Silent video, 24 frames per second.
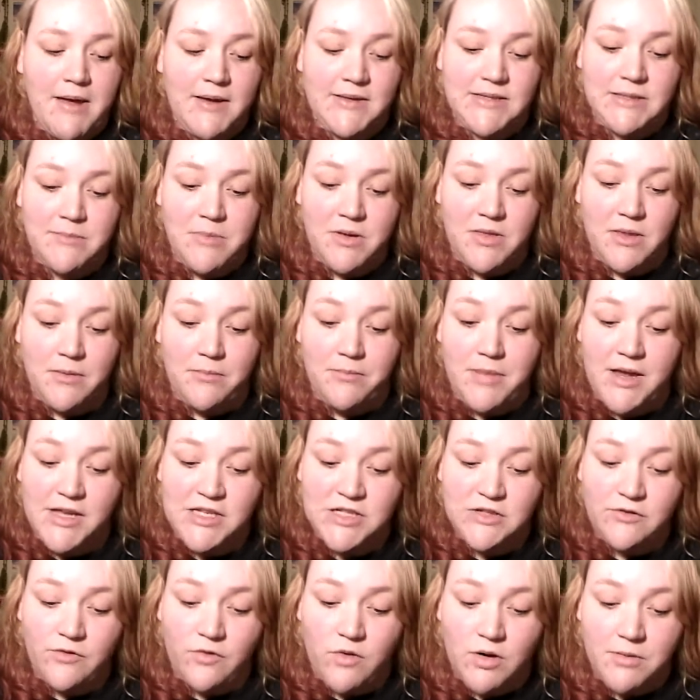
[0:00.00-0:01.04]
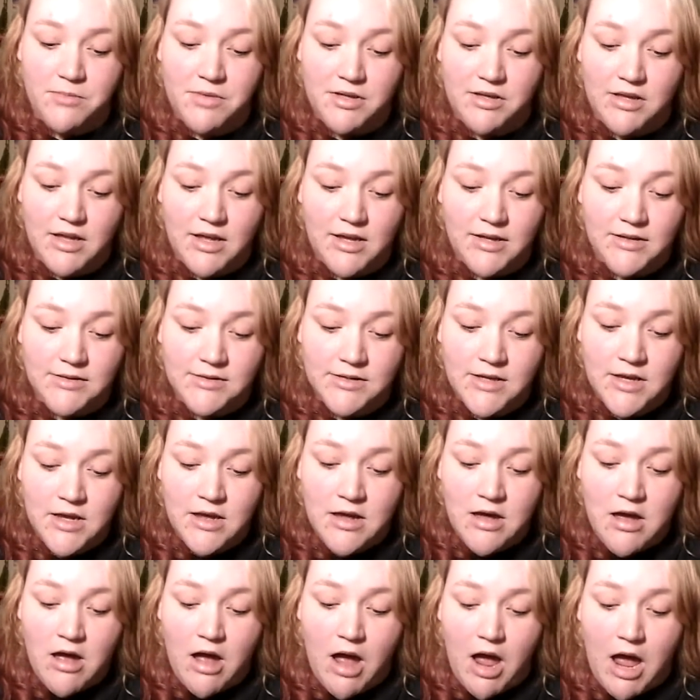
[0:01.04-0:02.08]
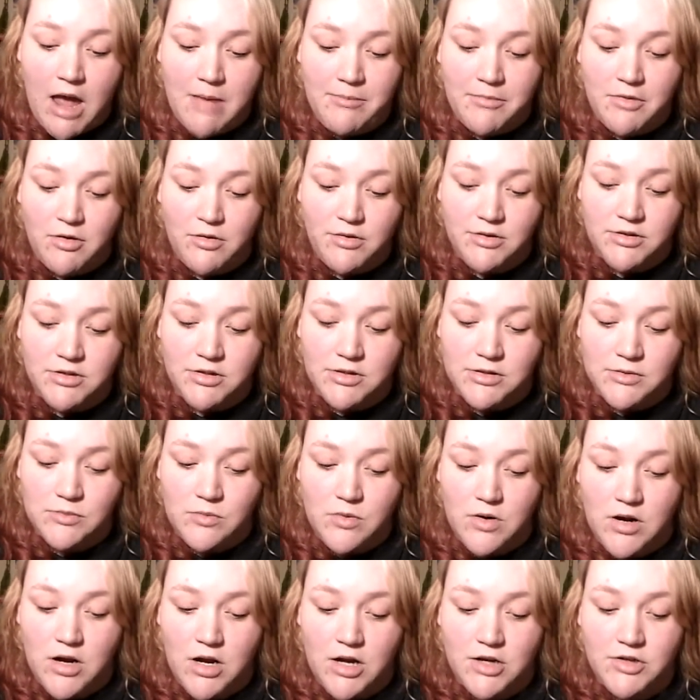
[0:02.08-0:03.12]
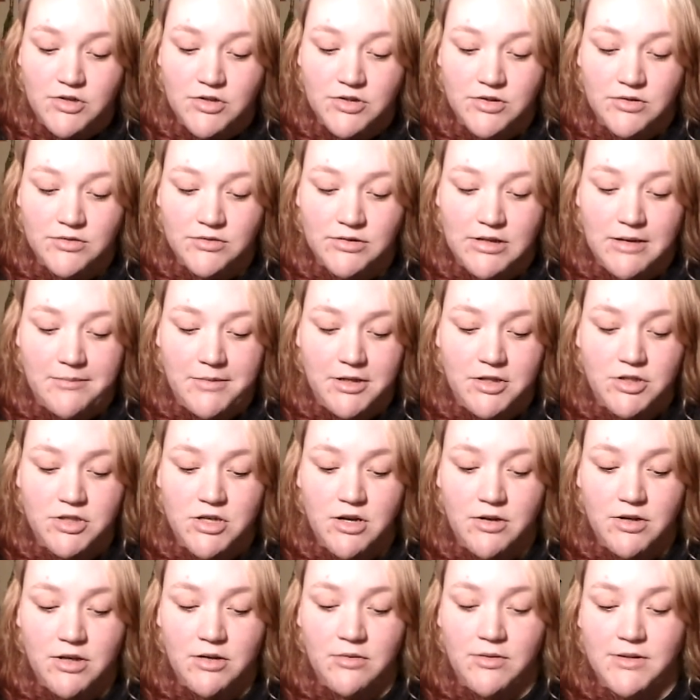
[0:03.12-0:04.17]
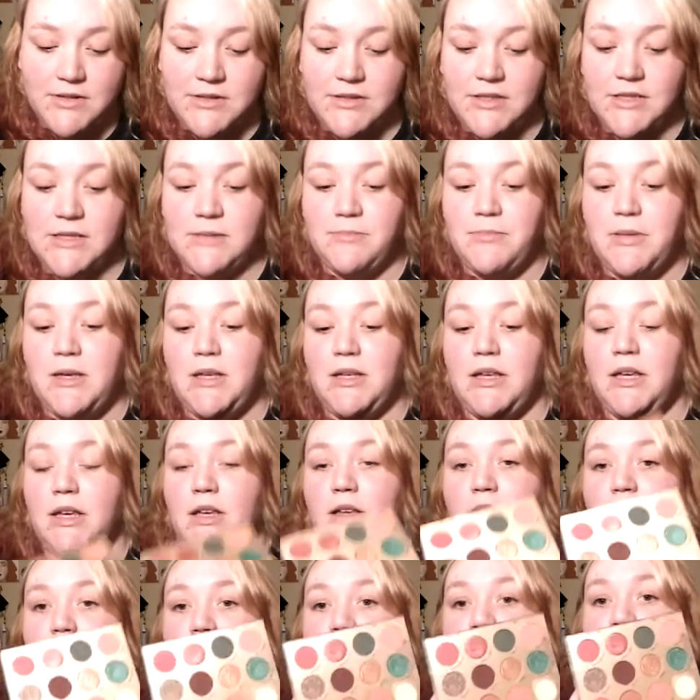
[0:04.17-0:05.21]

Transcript: has some of the best formulas. I'm going to swatch, let me show you, it's this pinky